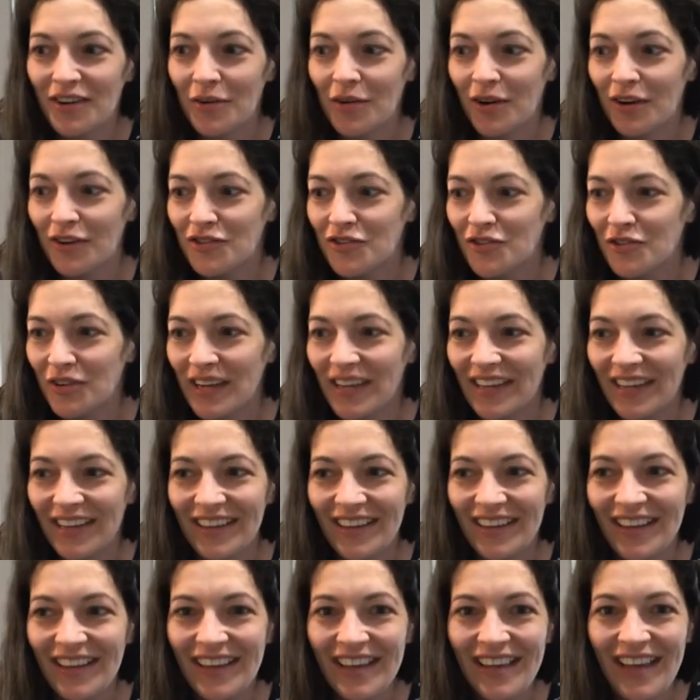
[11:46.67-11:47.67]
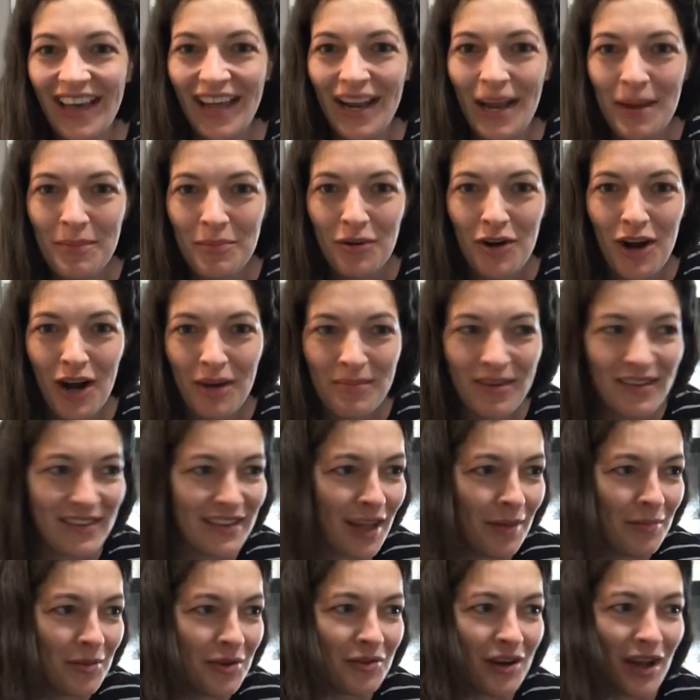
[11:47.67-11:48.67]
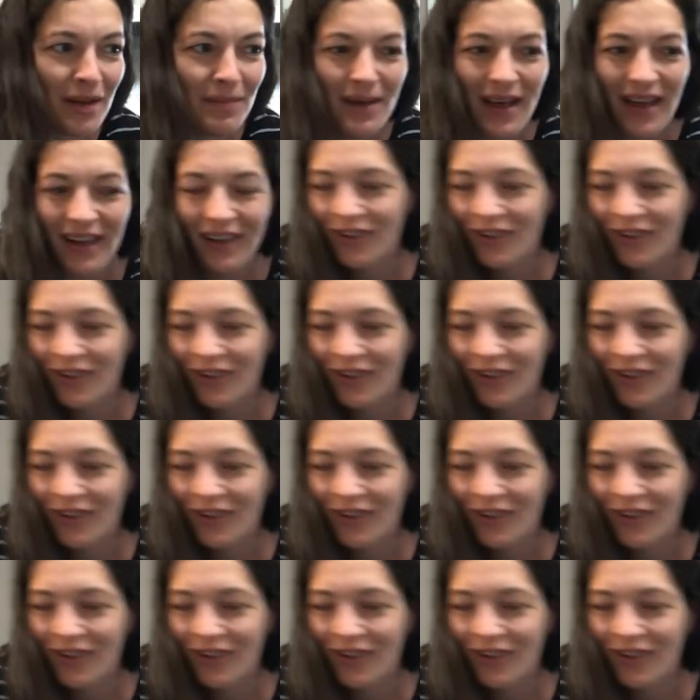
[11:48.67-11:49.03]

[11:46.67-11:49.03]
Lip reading: or a drink, and I promise I'll be right back.